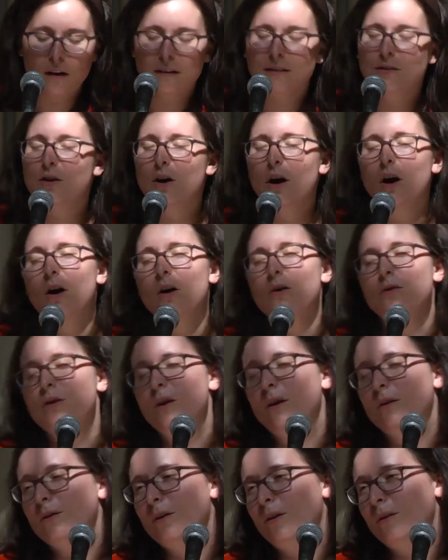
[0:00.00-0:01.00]
No.
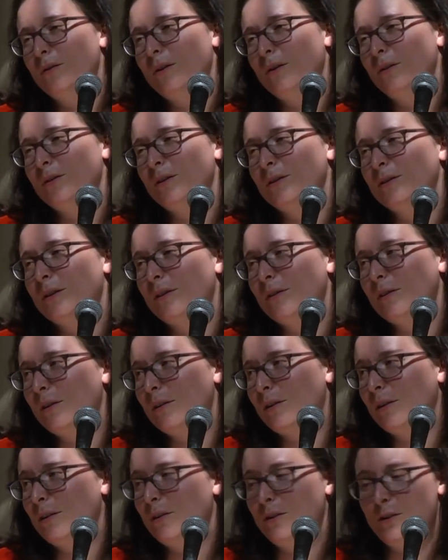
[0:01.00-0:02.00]

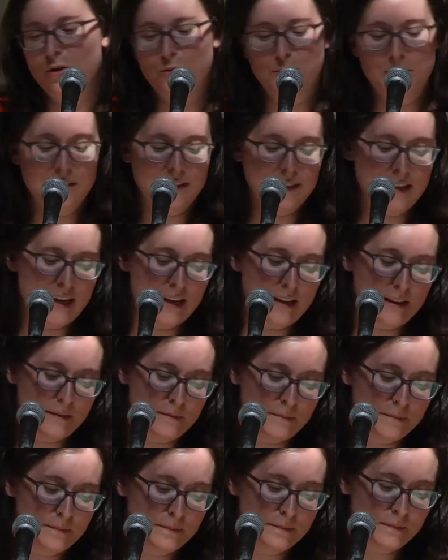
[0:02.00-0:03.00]
You're mistaken.
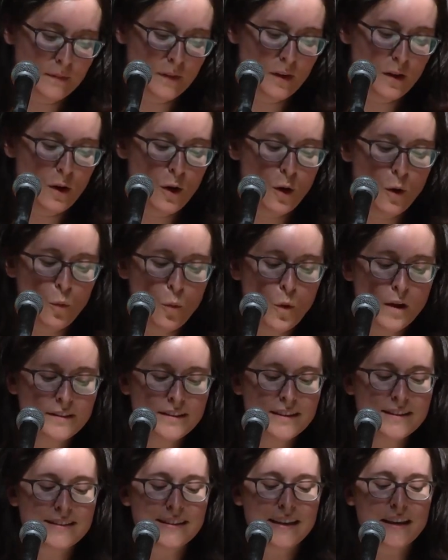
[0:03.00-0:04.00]
What
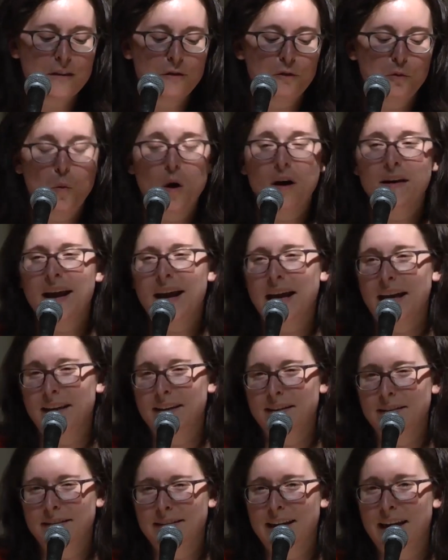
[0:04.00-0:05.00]
does if one had
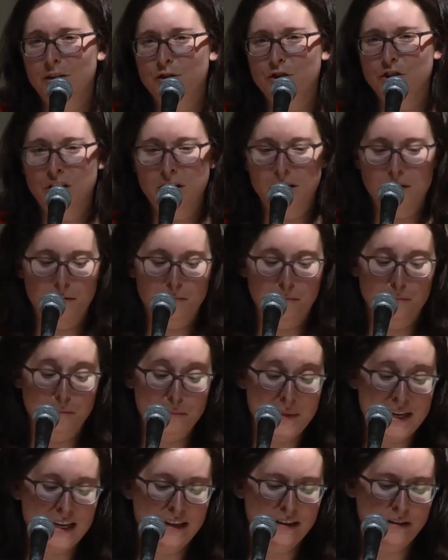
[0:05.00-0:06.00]
intention
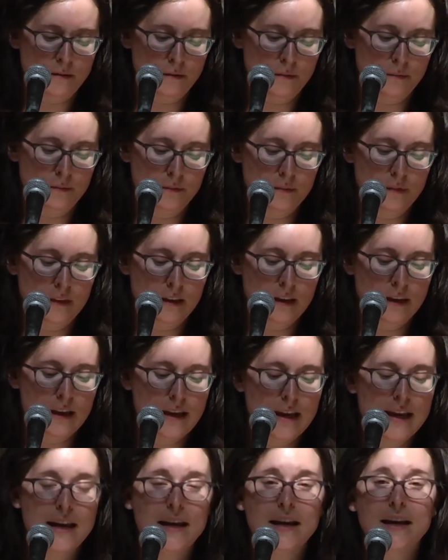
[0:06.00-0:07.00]
mean?
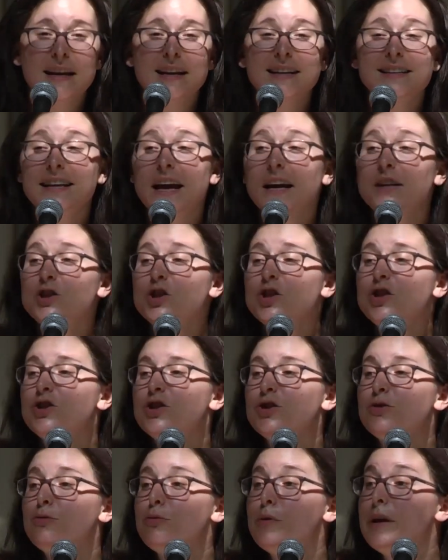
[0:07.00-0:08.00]
Intention
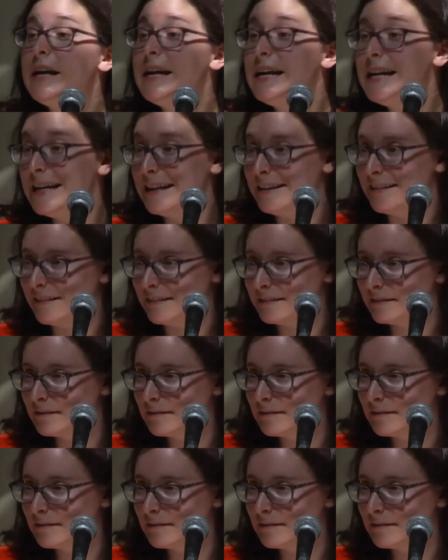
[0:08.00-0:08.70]
to read.